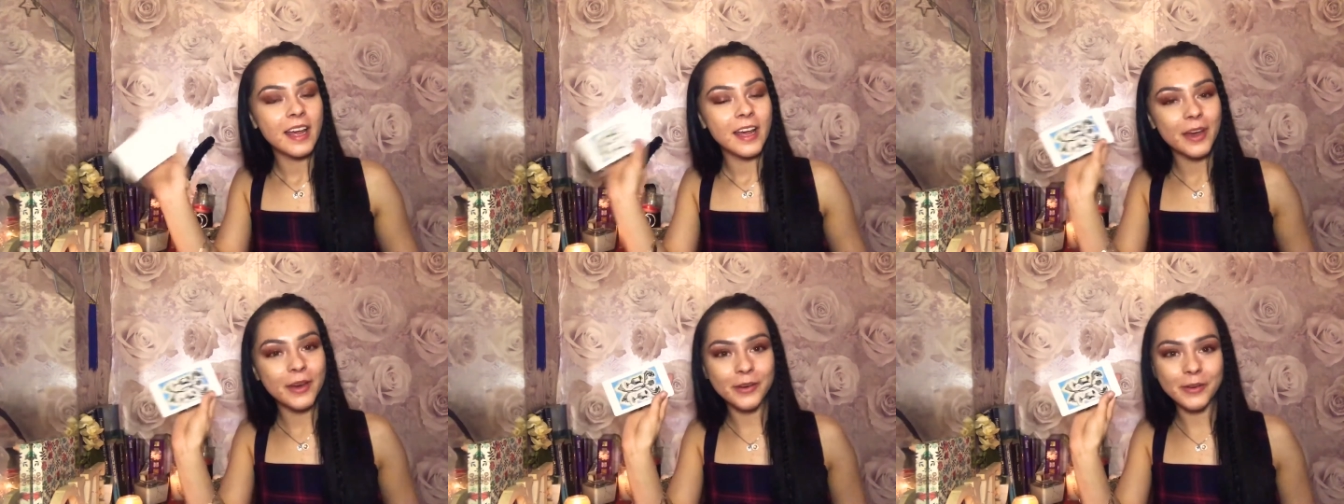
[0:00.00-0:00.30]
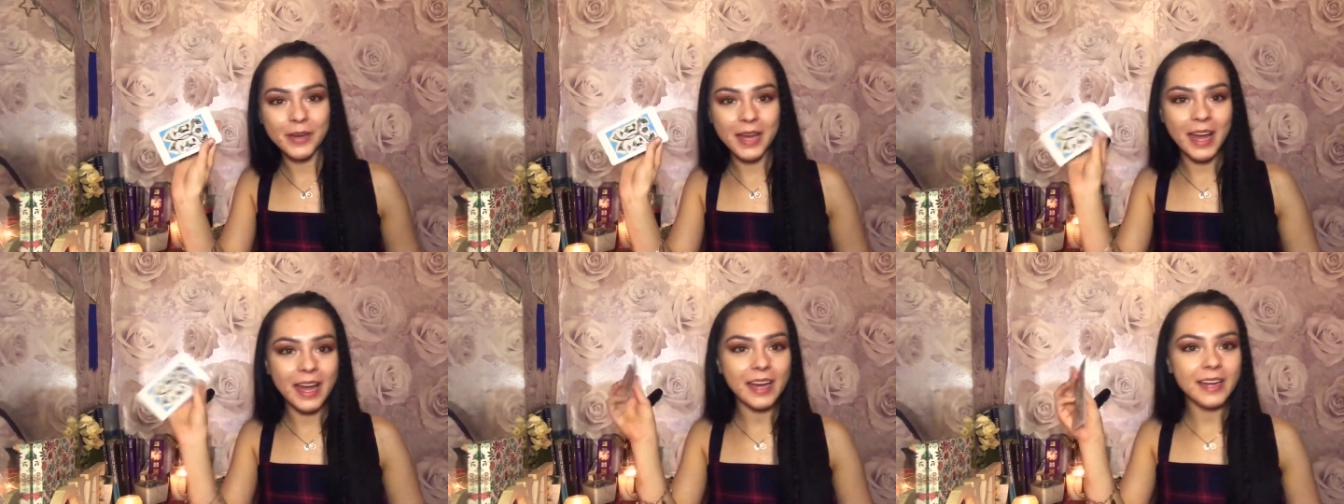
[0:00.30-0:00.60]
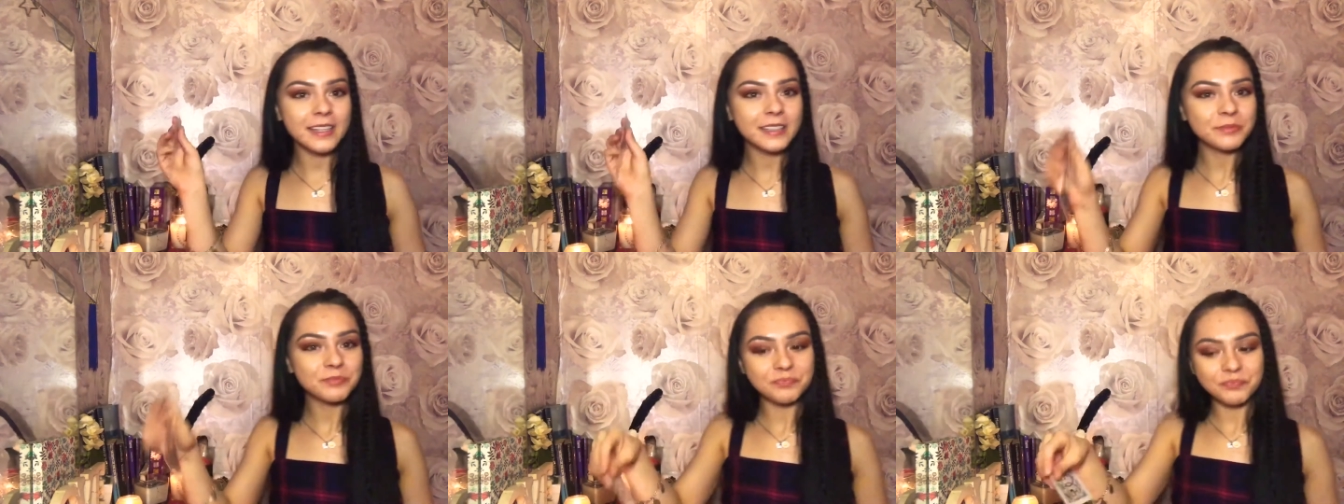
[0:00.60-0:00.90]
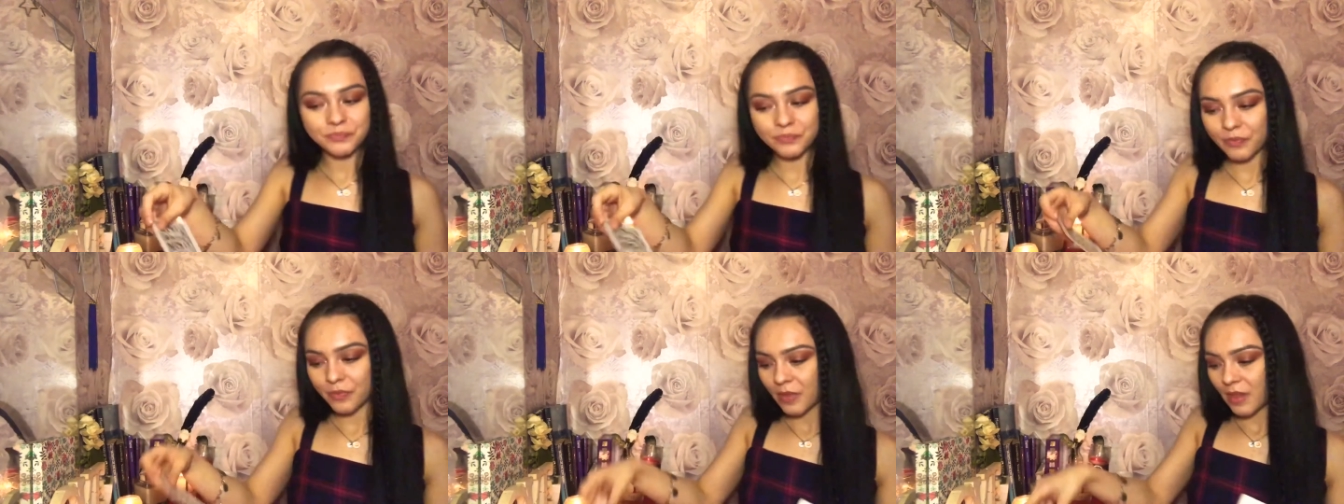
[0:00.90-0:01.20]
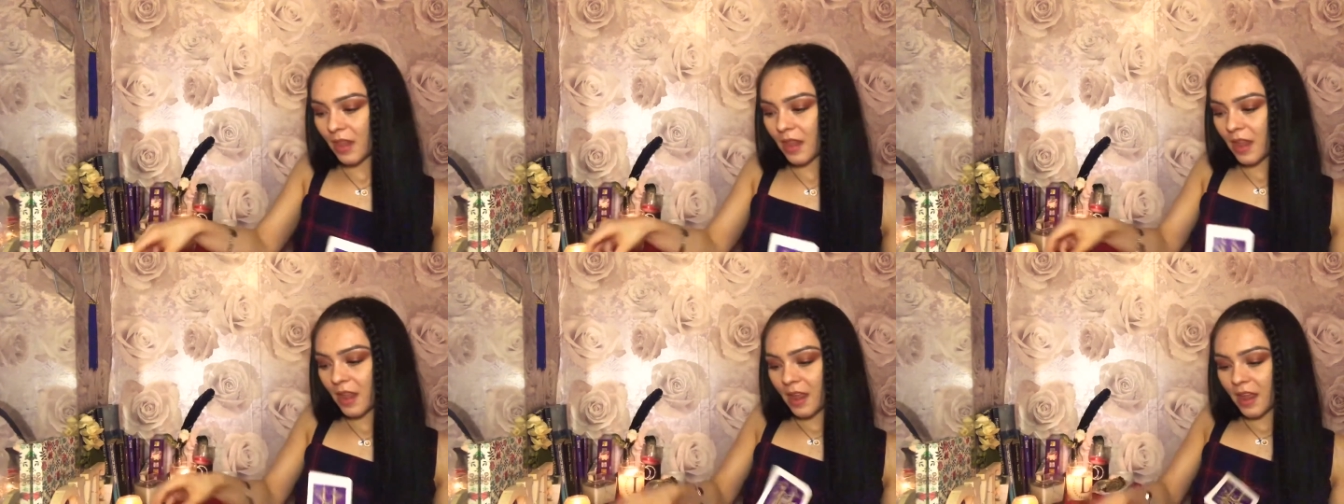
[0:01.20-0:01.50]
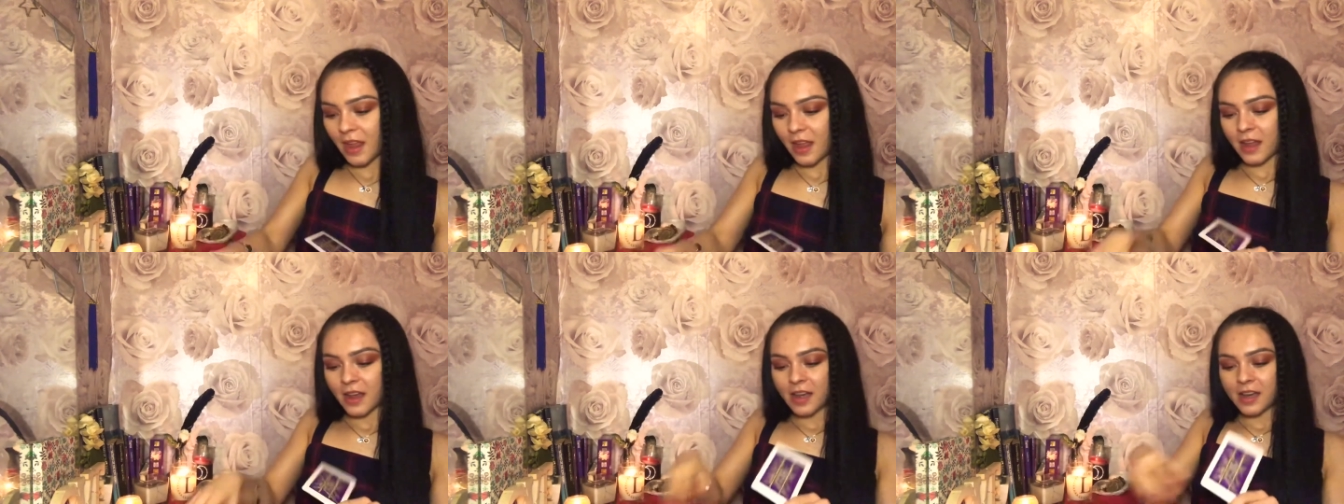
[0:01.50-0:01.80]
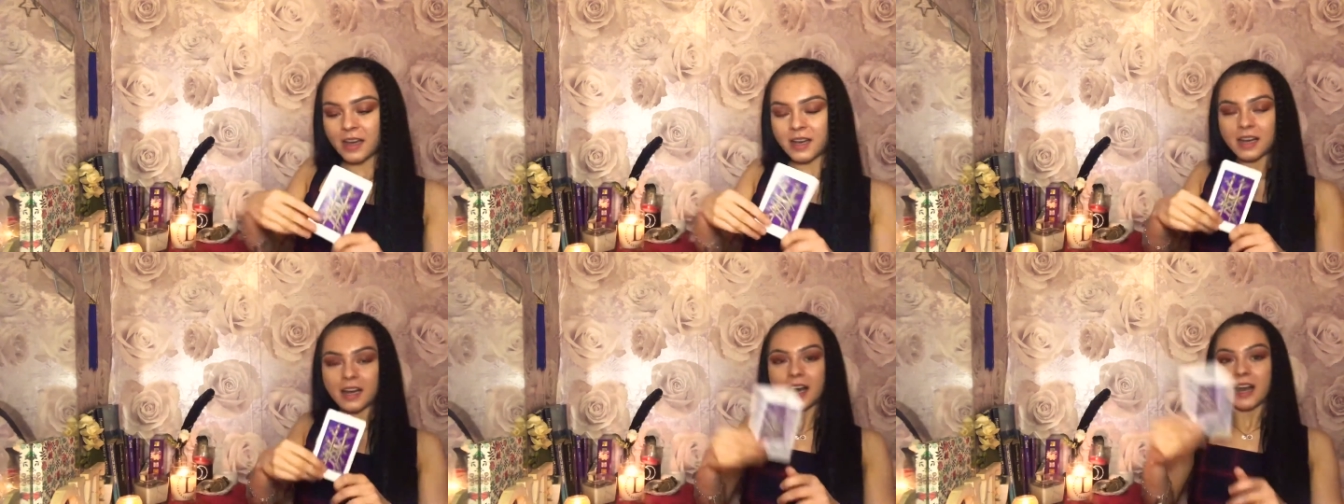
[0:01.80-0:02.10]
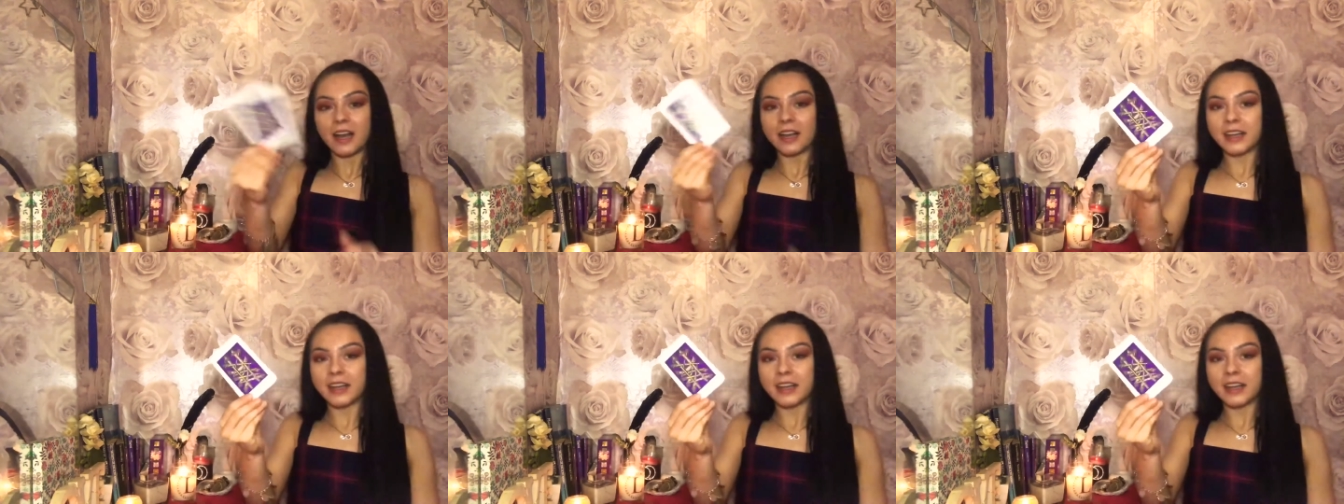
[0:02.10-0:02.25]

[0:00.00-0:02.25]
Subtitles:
Okay? And